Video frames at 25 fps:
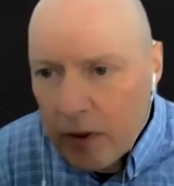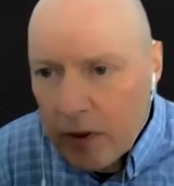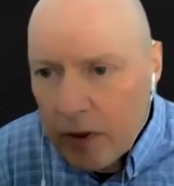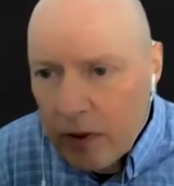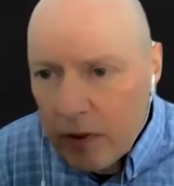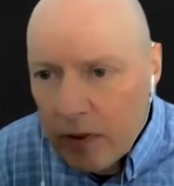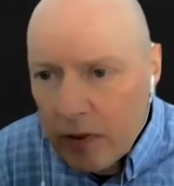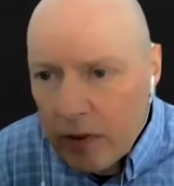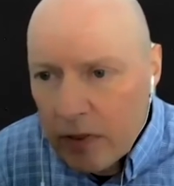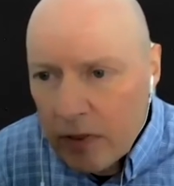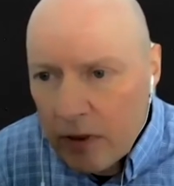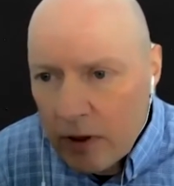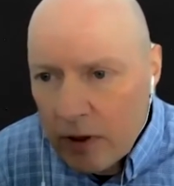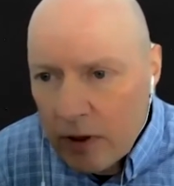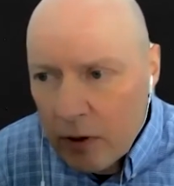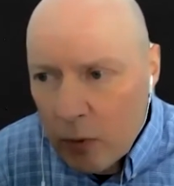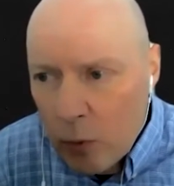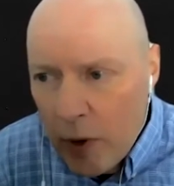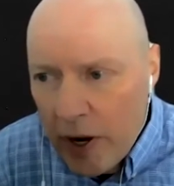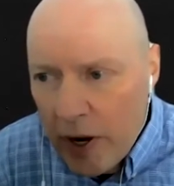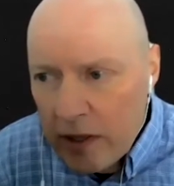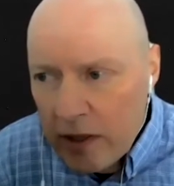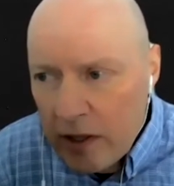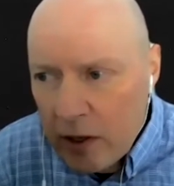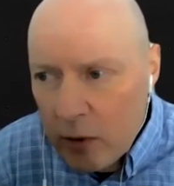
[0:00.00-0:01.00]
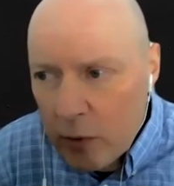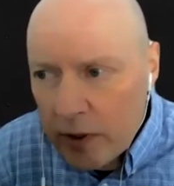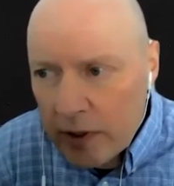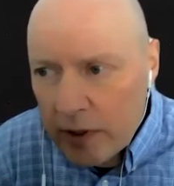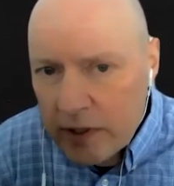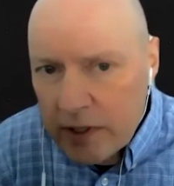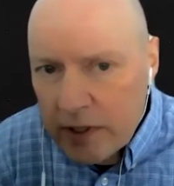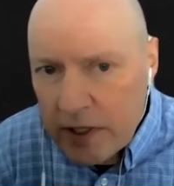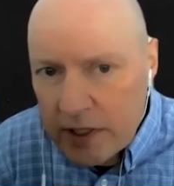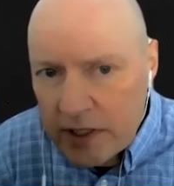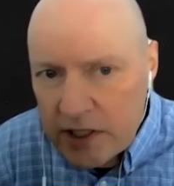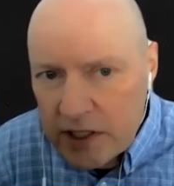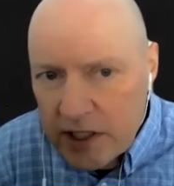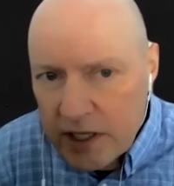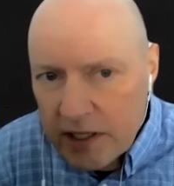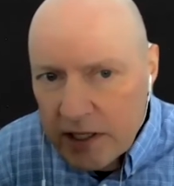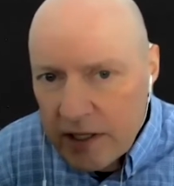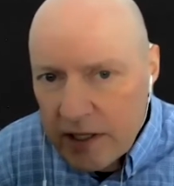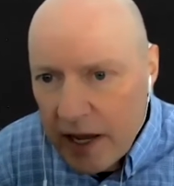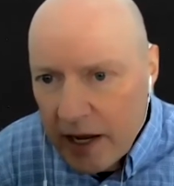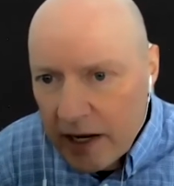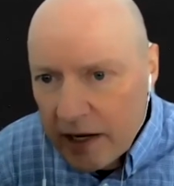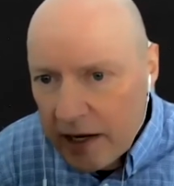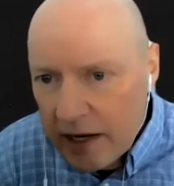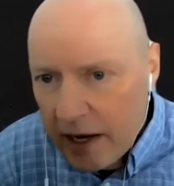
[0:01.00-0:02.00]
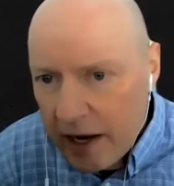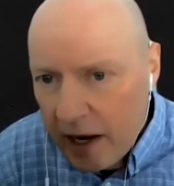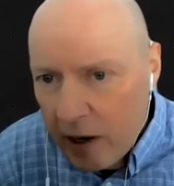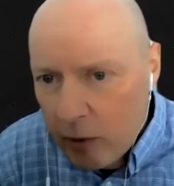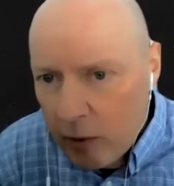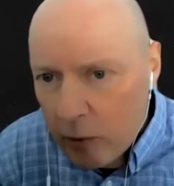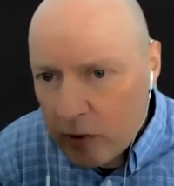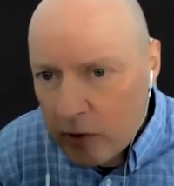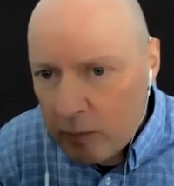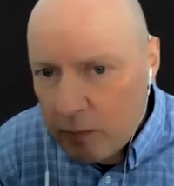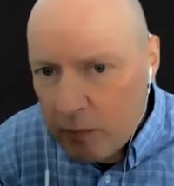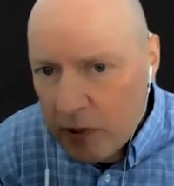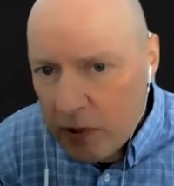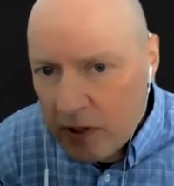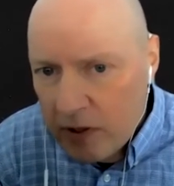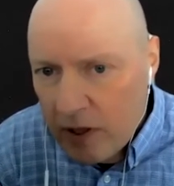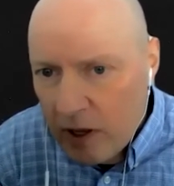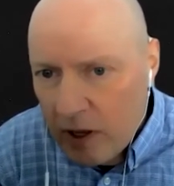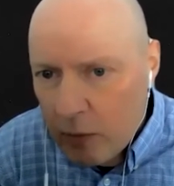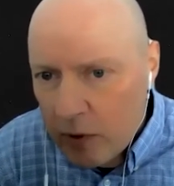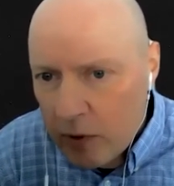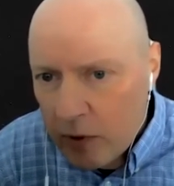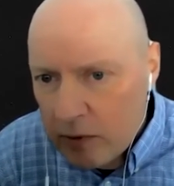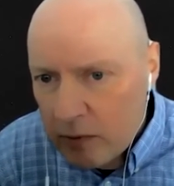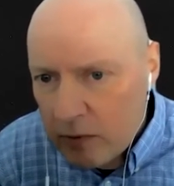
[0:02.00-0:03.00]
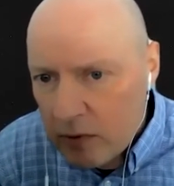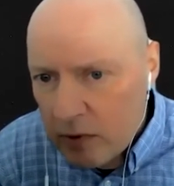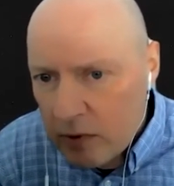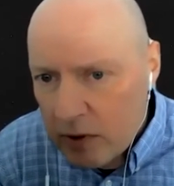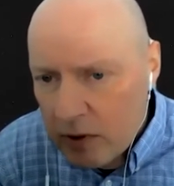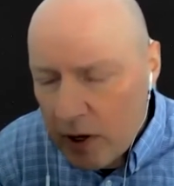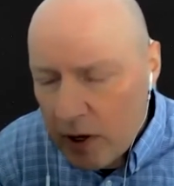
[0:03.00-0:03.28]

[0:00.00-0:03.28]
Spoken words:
the way they would skin that cat would be they would